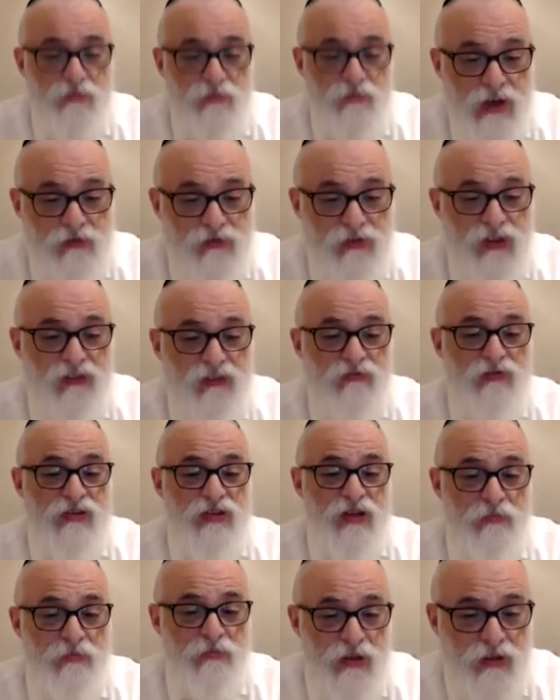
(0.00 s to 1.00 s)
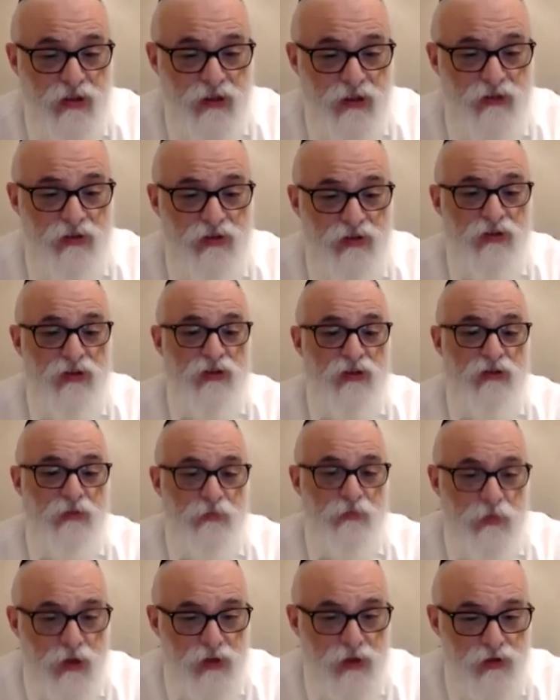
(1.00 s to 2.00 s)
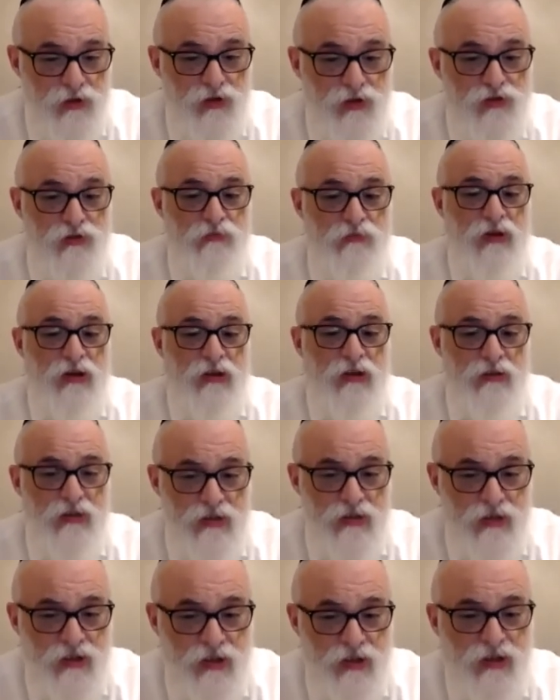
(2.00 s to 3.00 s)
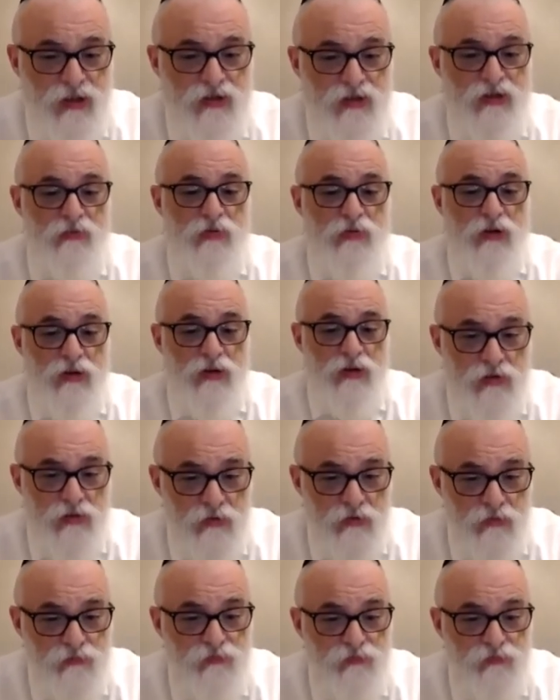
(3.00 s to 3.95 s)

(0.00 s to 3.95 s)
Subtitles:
have to give him something that the bond should remain. This is the Kris's bris.